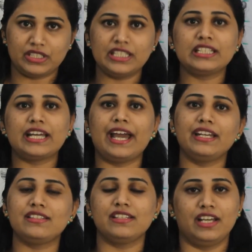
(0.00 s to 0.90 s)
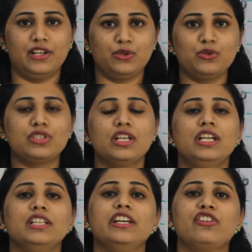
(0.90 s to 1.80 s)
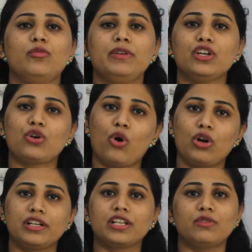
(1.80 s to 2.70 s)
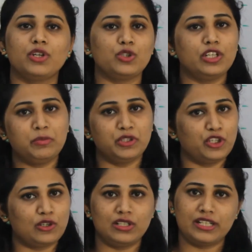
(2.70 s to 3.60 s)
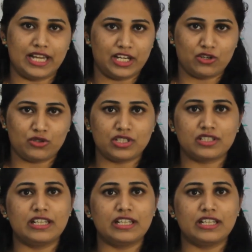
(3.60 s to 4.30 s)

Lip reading: In that scenarios, there will be a colon given to that particular diagnosis.